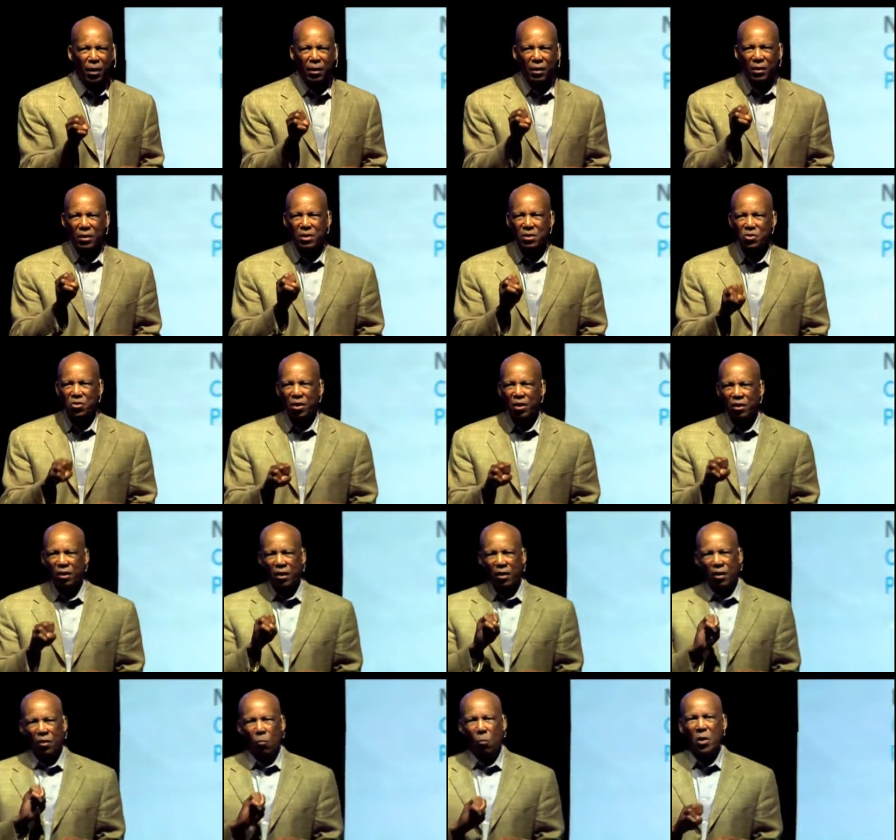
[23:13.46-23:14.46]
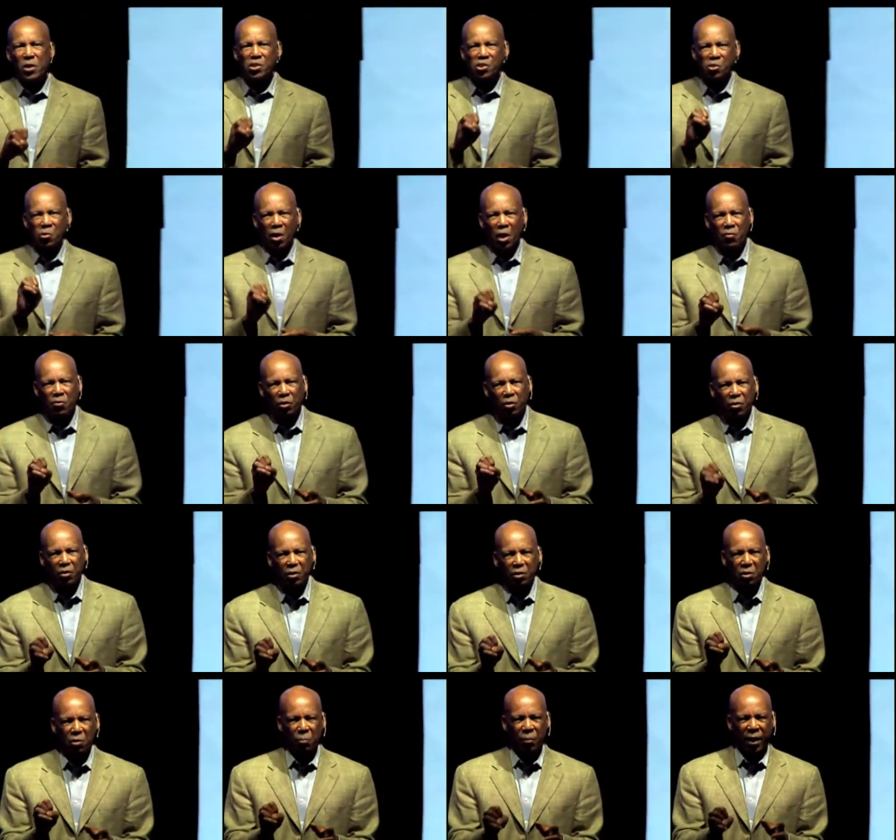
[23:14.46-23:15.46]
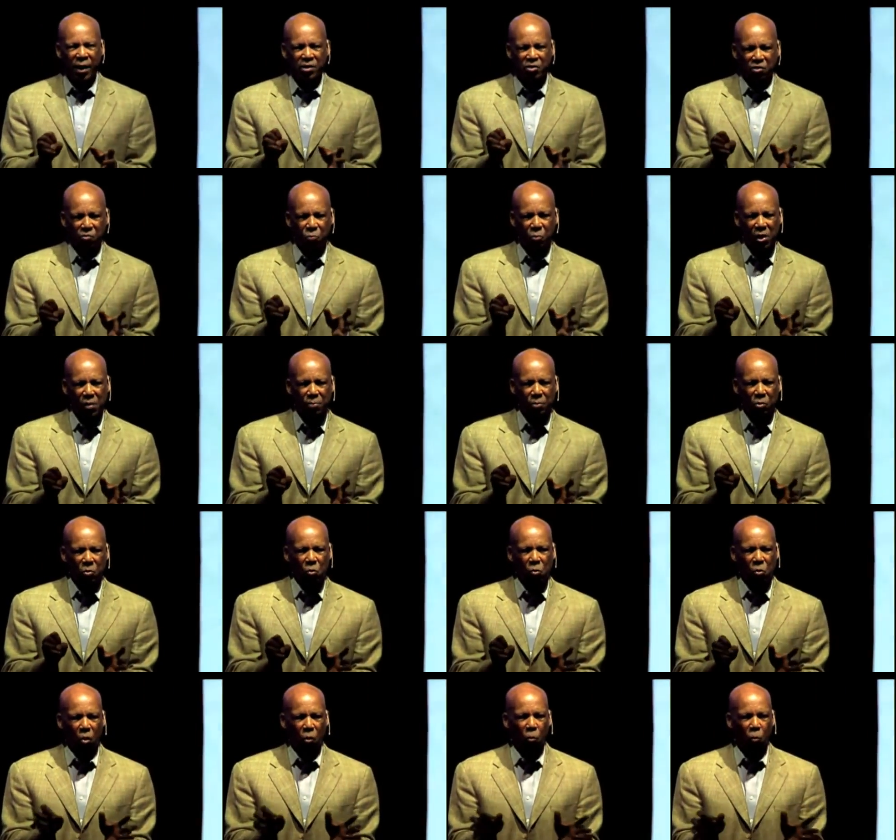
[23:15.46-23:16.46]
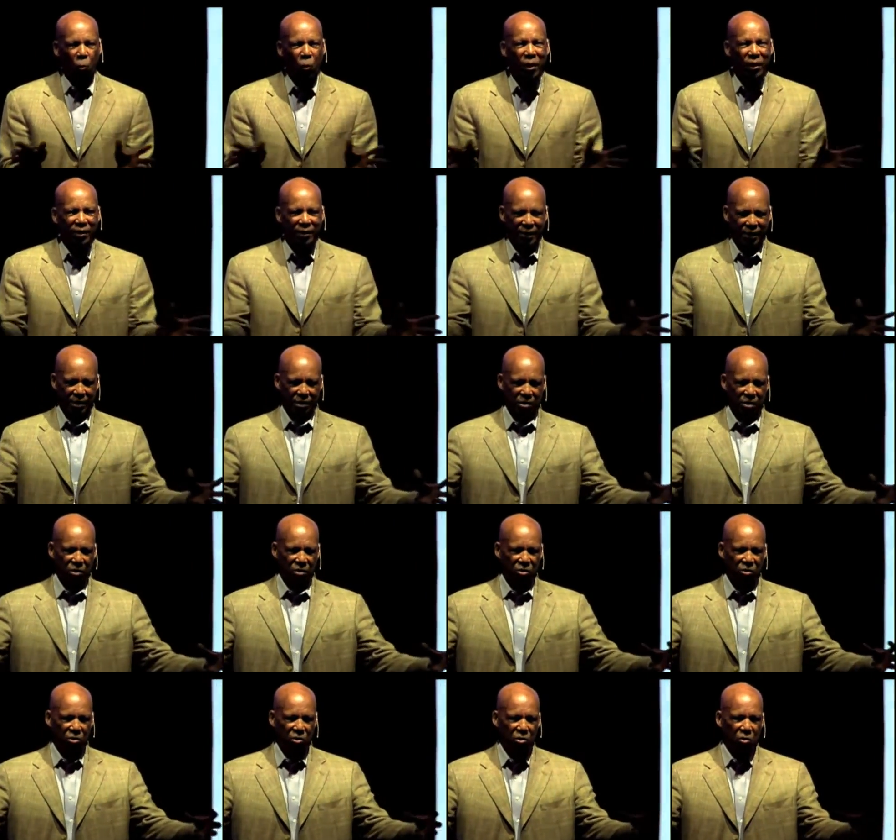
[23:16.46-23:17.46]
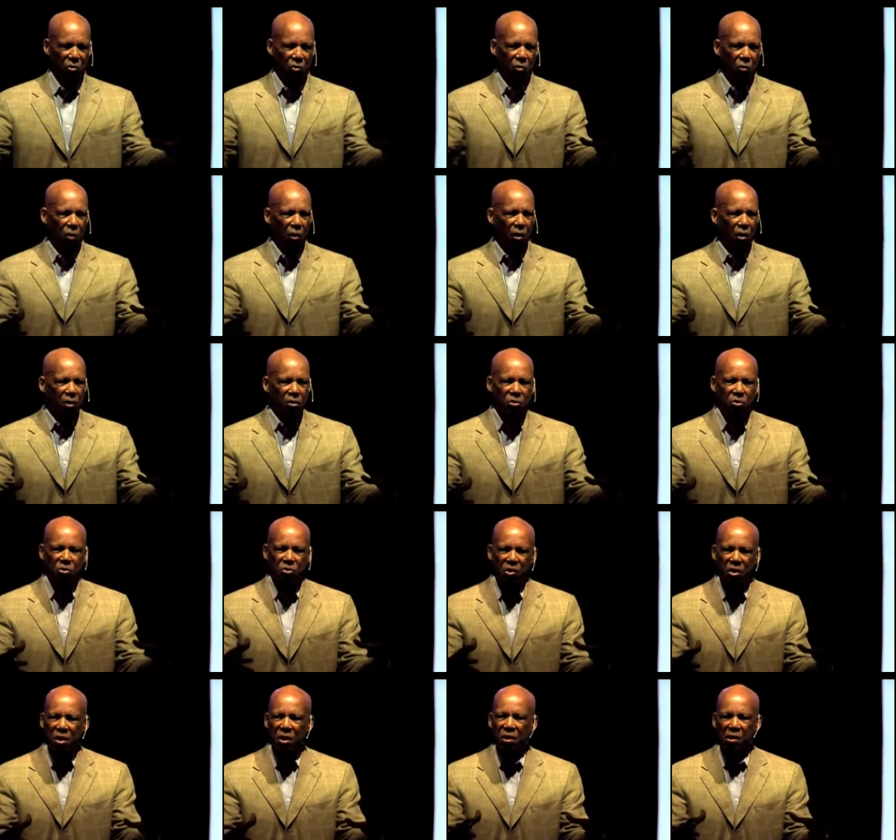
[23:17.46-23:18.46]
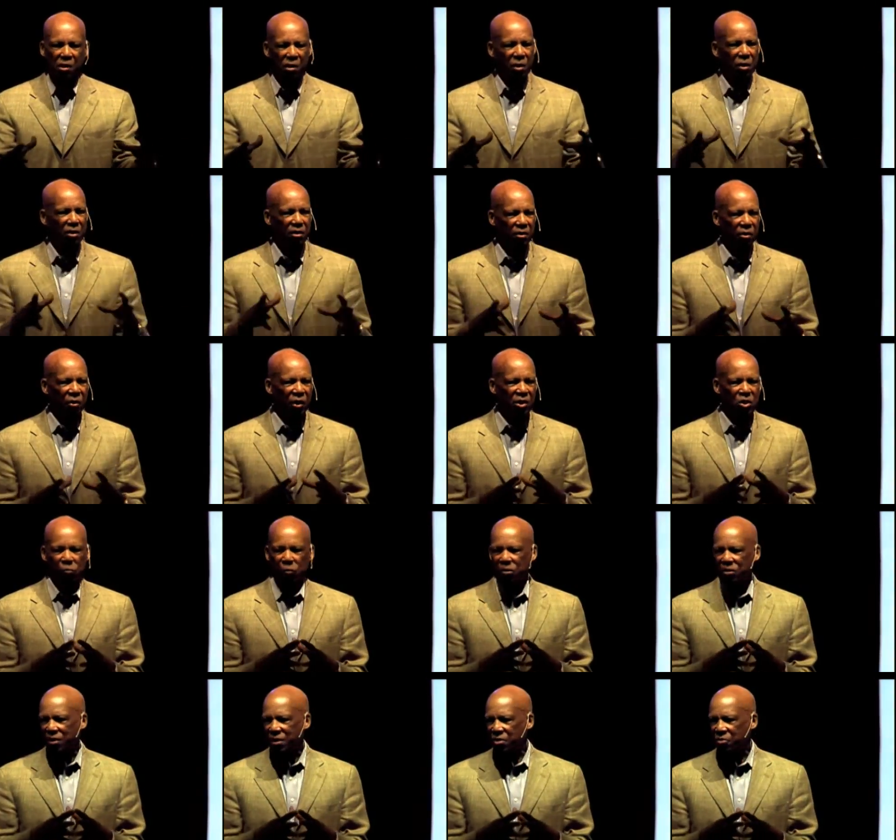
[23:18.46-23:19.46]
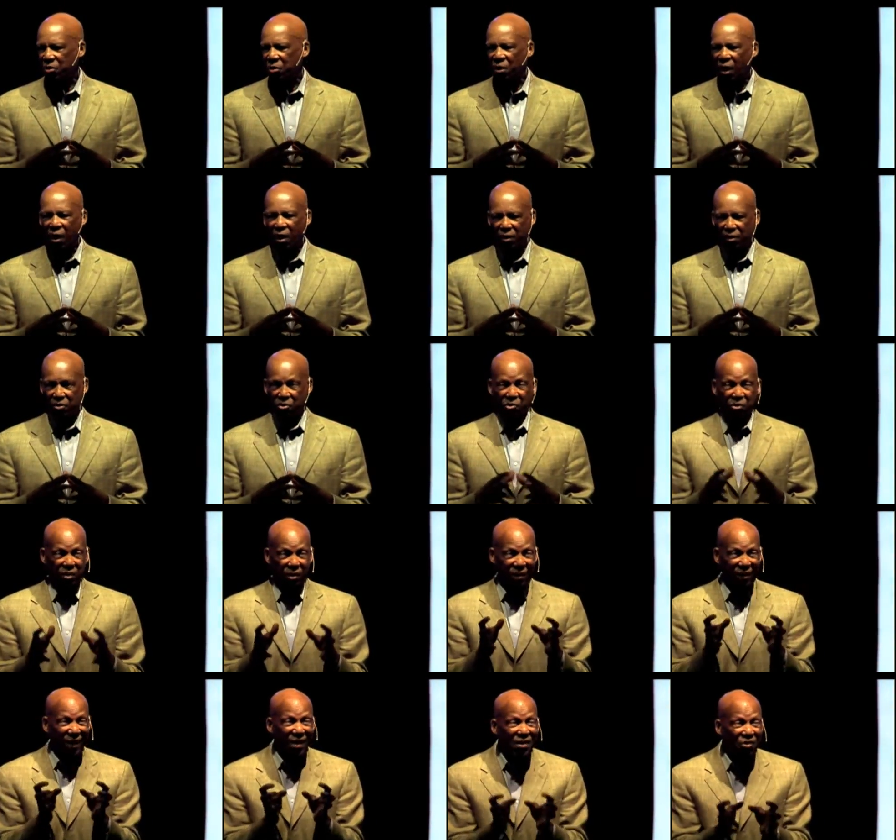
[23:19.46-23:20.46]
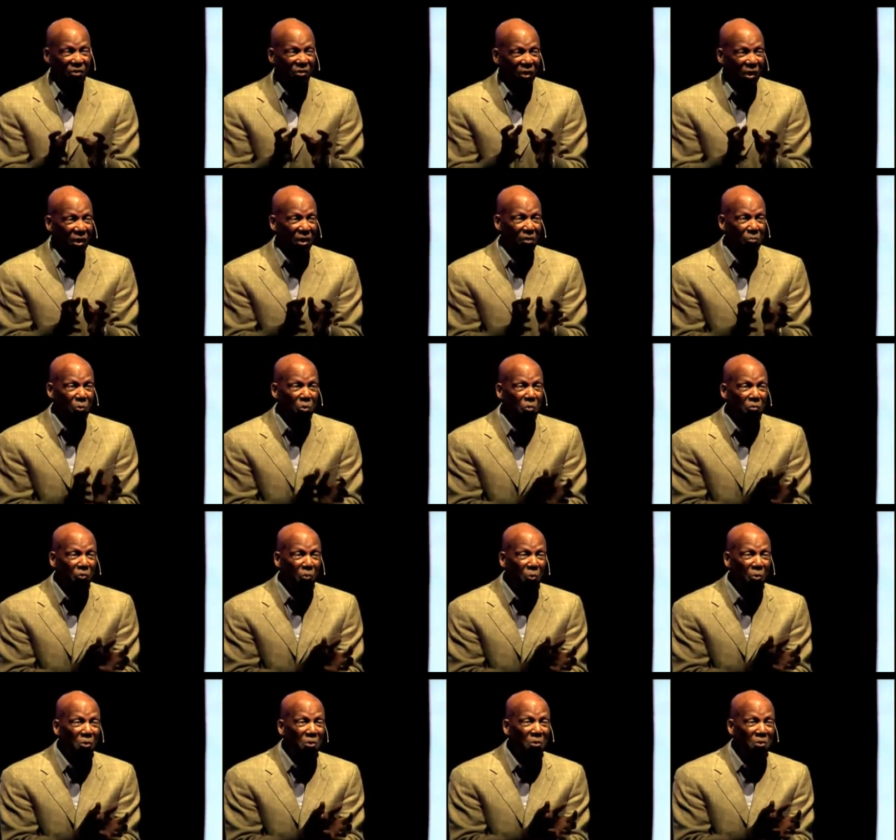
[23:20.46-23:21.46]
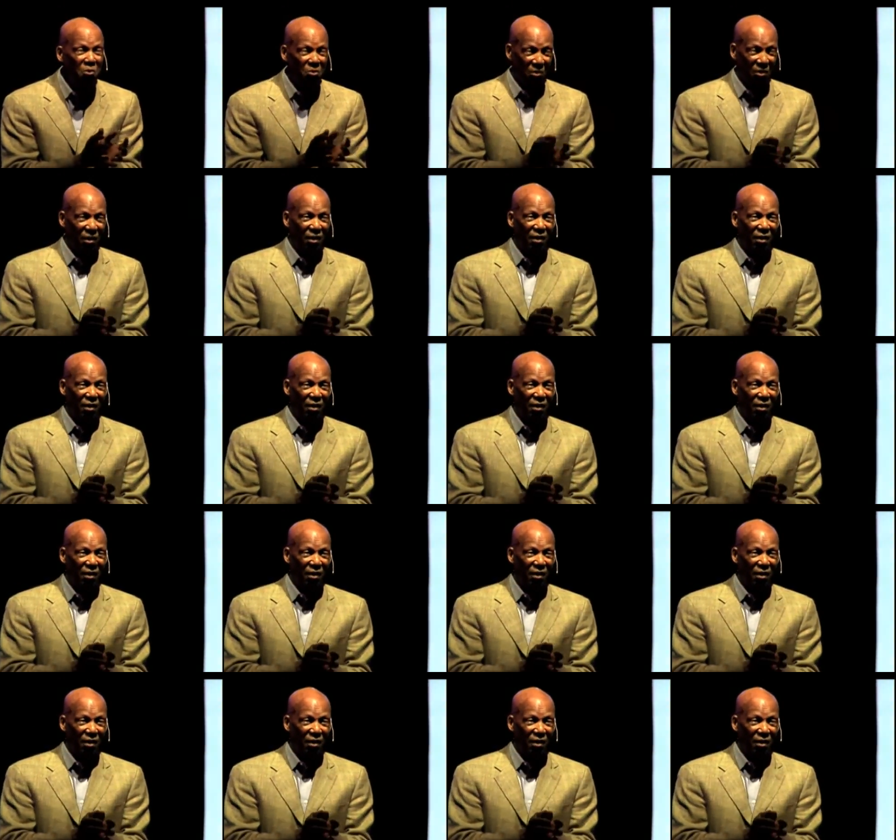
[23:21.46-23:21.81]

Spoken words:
He said, once you have a critical mass of people who are willing to share their expertise and knowledge, together they can move the world.